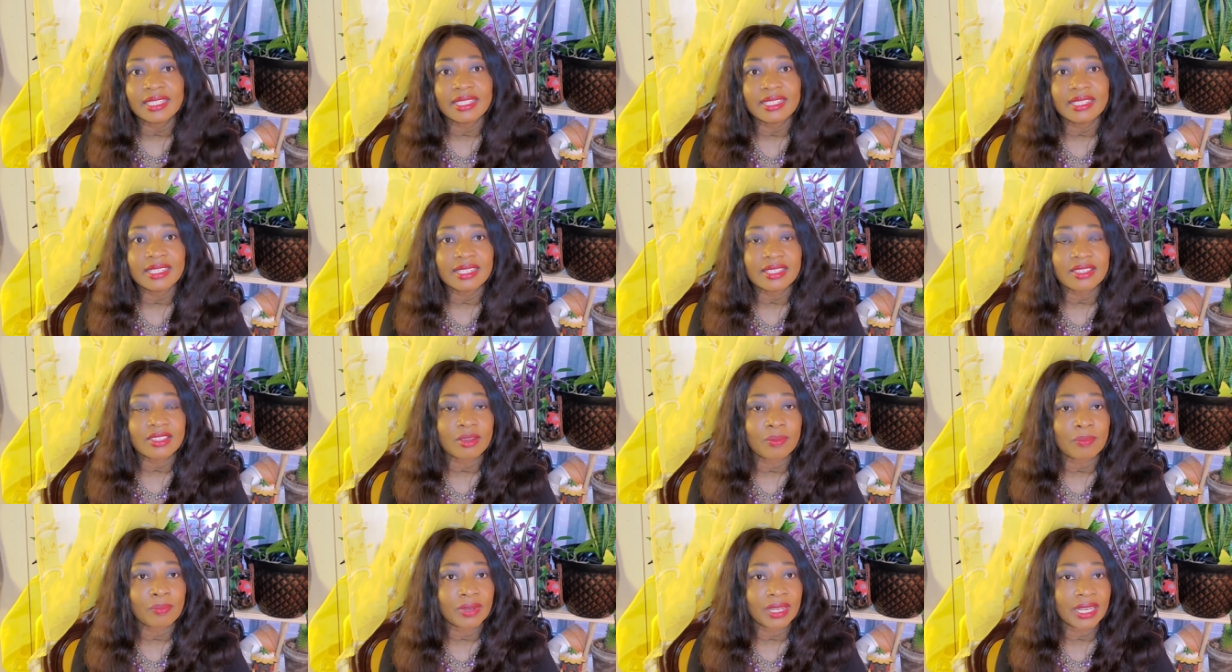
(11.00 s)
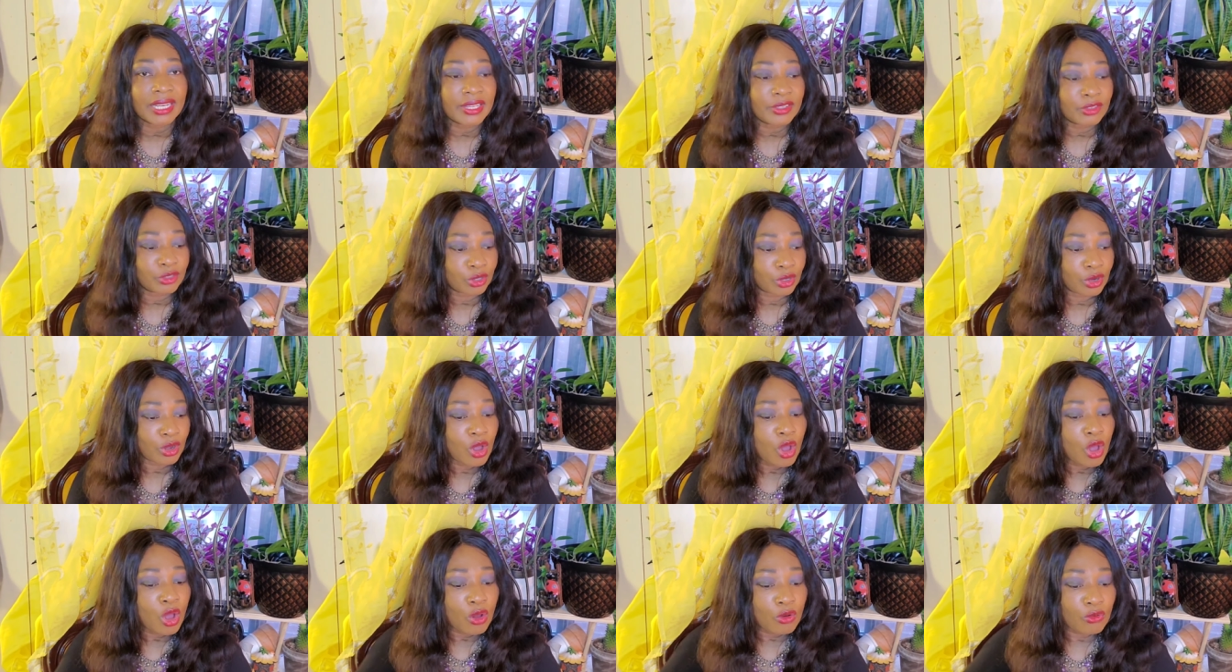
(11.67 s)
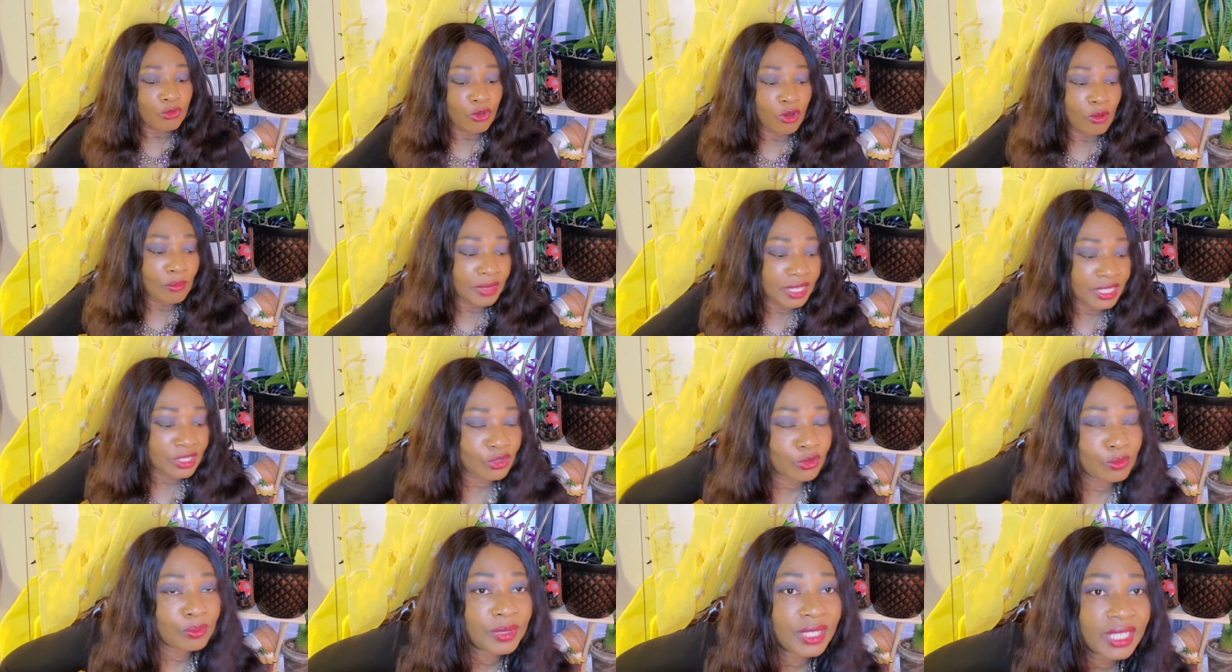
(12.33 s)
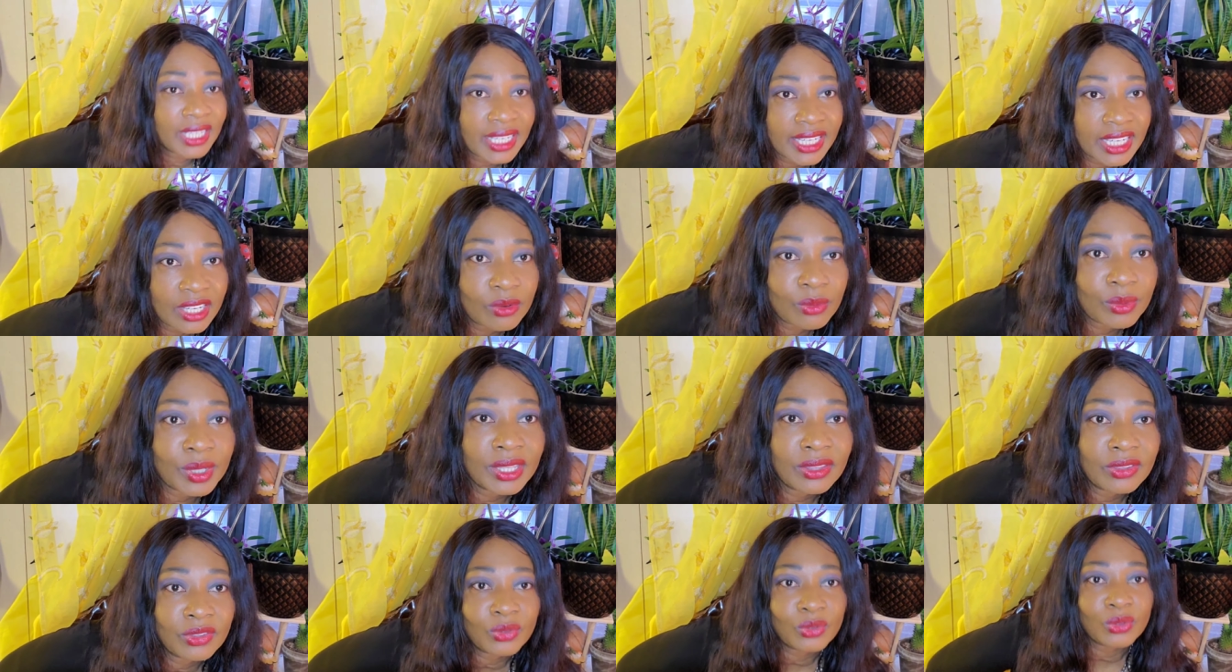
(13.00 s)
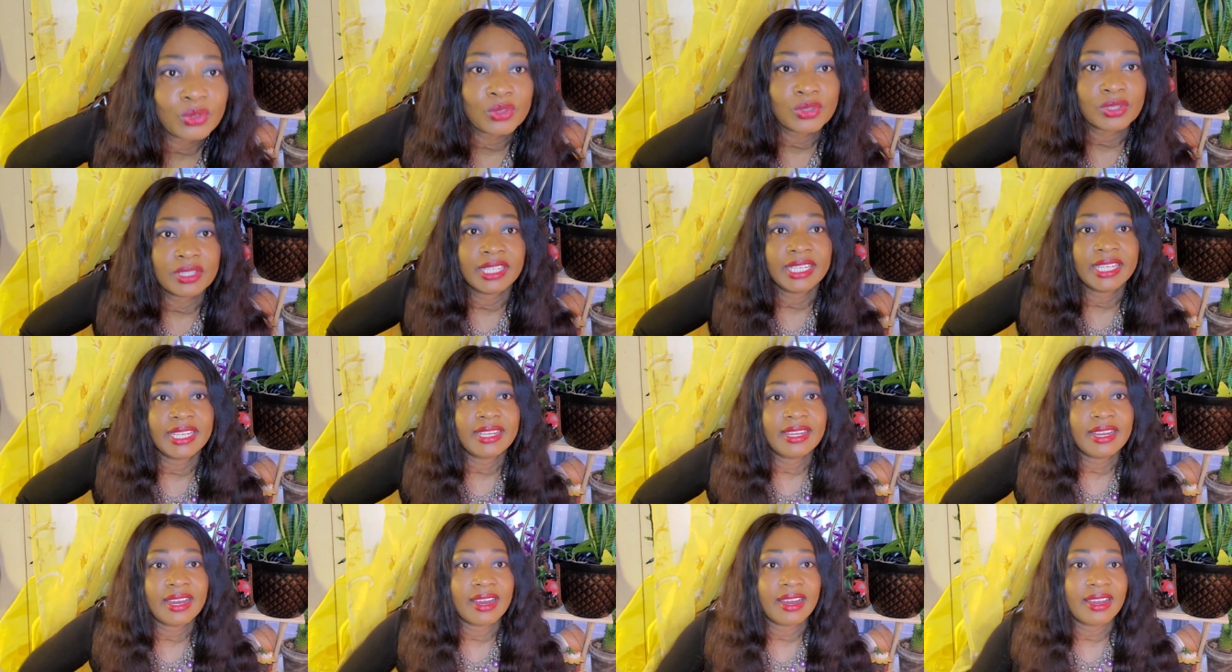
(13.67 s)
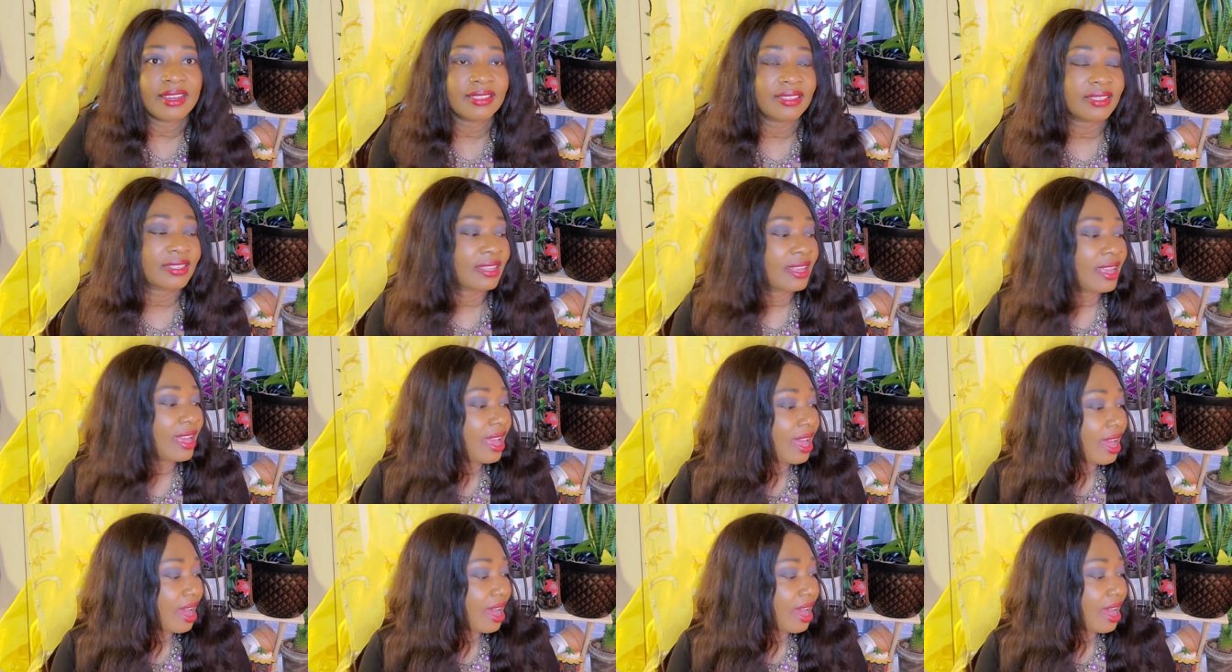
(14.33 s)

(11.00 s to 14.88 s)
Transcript: and it is a pleasure for me to be here with you today guys